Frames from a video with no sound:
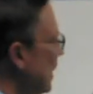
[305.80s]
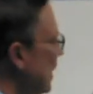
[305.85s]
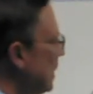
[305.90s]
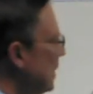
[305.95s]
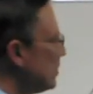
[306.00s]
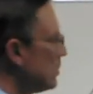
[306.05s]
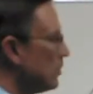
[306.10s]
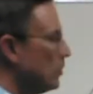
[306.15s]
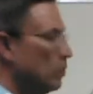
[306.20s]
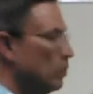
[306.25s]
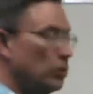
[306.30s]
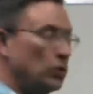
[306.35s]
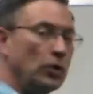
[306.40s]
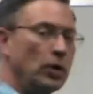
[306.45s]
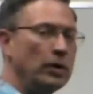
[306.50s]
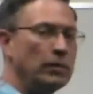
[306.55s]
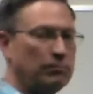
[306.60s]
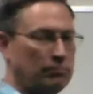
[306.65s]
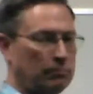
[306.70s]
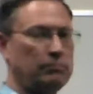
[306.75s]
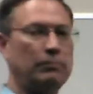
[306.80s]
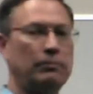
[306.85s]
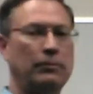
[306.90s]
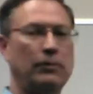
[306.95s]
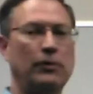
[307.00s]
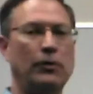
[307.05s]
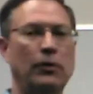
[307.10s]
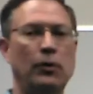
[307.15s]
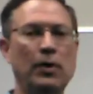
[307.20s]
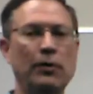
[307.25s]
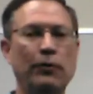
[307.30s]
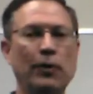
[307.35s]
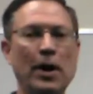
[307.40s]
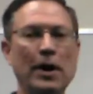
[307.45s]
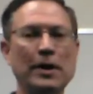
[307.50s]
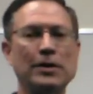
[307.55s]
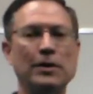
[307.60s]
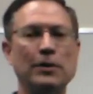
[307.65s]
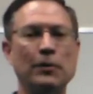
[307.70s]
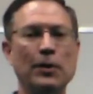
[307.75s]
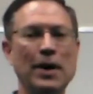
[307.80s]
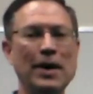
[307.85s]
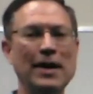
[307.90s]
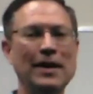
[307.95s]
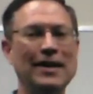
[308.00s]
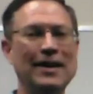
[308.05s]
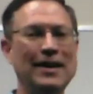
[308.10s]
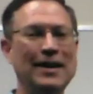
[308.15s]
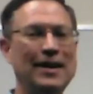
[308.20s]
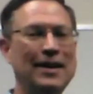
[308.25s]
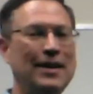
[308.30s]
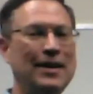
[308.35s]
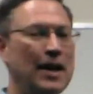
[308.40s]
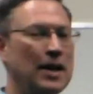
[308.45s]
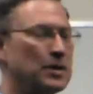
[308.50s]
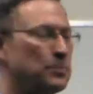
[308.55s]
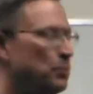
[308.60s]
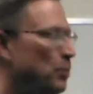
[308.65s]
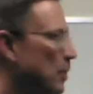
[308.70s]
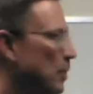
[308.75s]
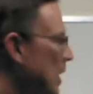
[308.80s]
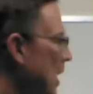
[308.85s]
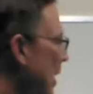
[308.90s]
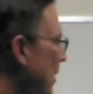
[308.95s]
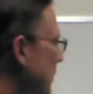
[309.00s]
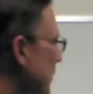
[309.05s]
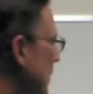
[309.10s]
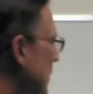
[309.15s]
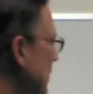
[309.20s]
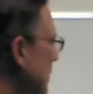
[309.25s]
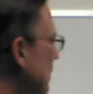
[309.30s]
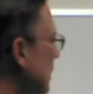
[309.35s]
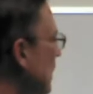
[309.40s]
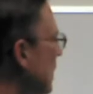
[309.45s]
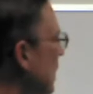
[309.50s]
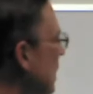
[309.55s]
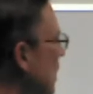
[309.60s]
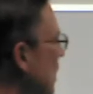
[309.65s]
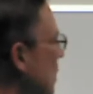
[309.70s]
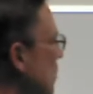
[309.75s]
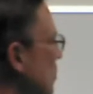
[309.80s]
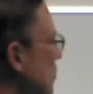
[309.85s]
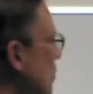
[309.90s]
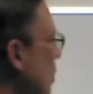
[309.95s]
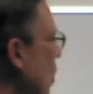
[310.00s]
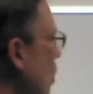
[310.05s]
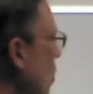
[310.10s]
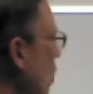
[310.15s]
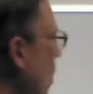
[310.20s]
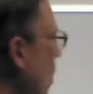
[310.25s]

is congruent? Reflexive, right? That's pretty obvious. So